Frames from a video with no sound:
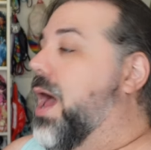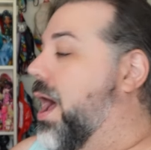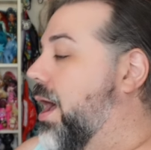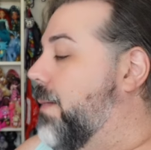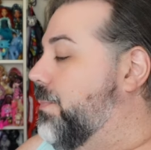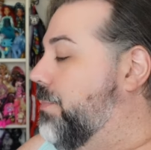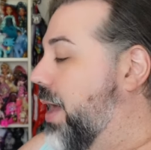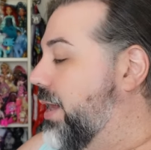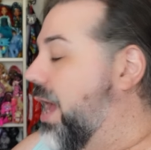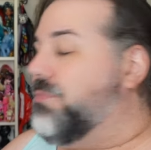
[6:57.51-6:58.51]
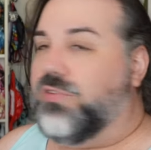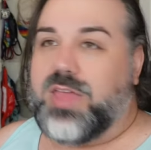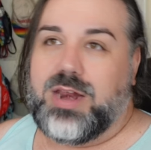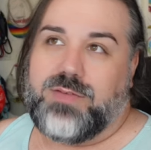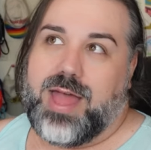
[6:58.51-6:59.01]
Um, but I'm just
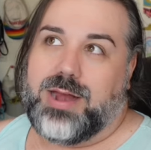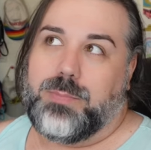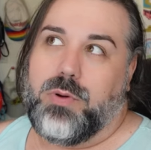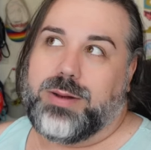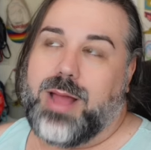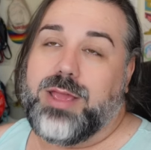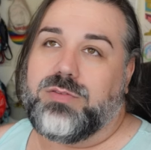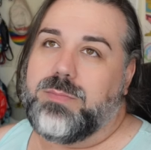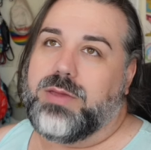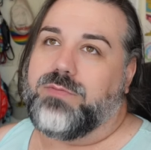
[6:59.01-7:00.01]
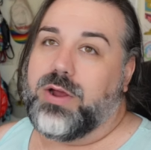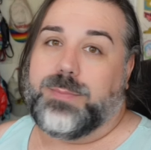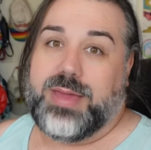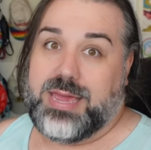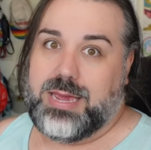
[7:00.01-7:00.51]
kind of at a point. I used to be very
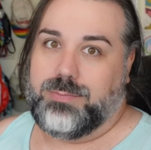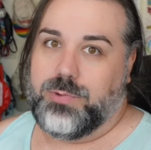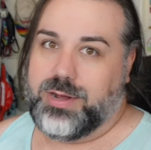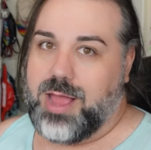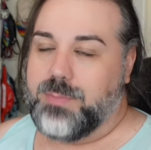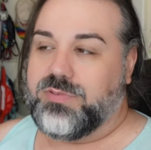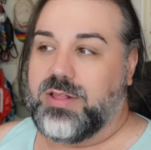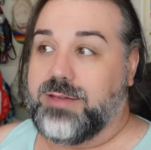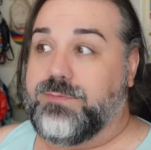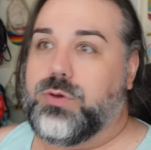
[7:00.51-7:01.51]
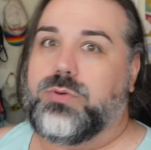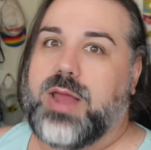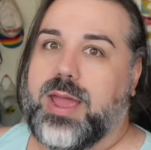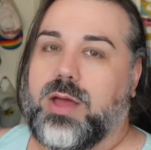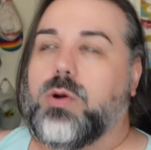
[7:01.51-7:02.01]
picky when it comes to like food
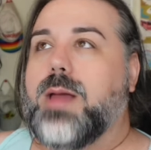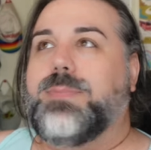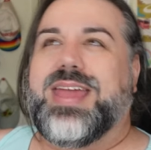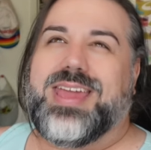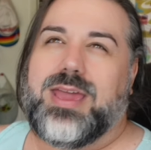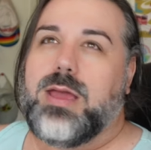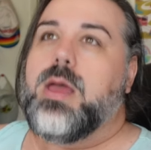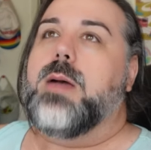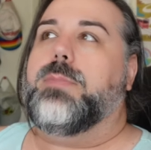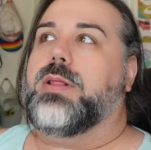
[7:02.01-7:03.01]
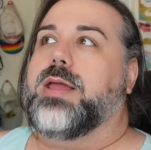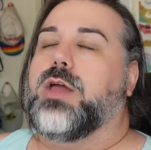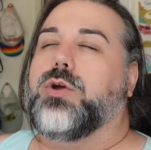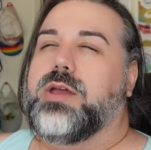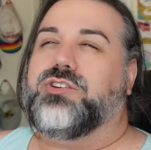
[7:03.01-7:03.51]
and or not picky, but like
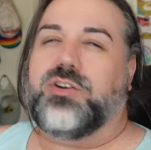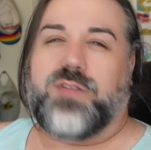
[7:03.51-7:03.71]
a creature